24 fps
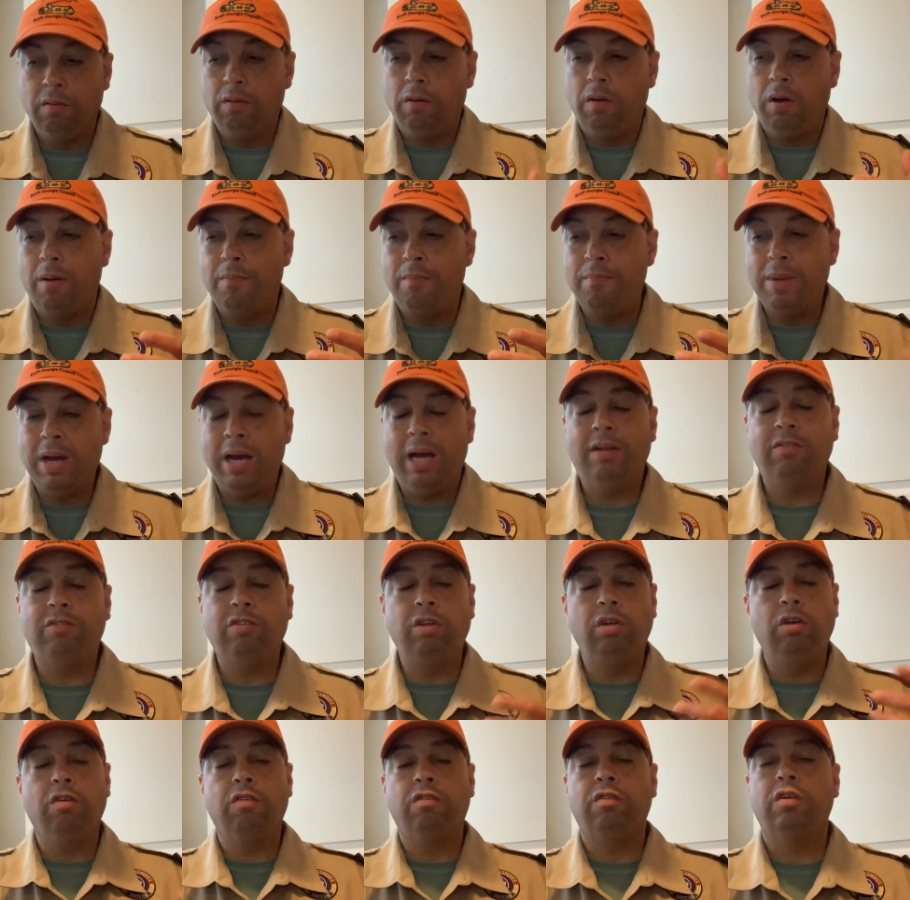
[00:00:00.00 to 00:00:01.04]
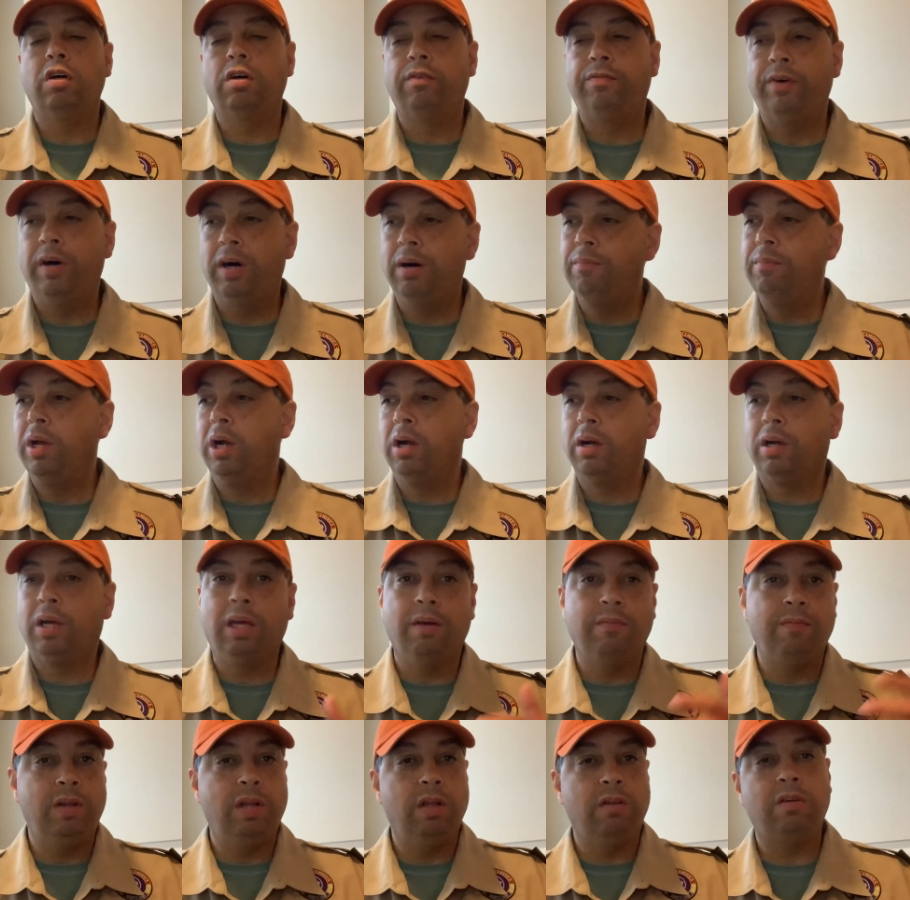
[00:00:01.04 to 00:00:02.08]
Imagine yourself up there
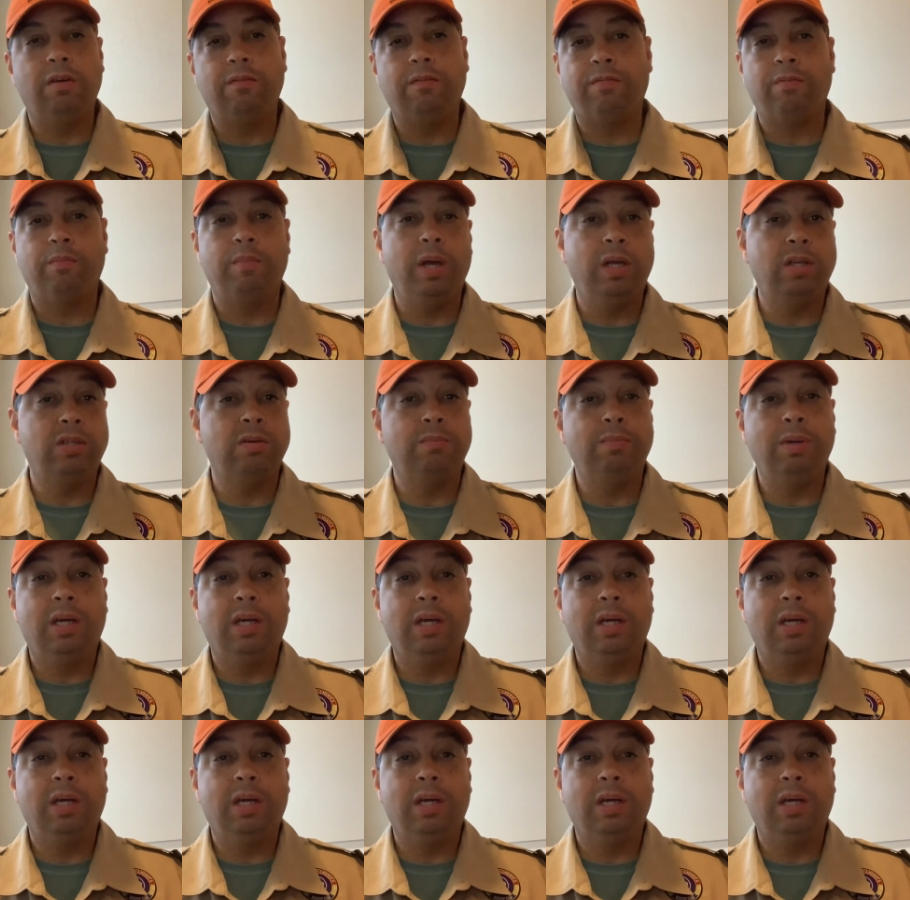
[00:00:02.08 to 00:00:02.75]
giving this information,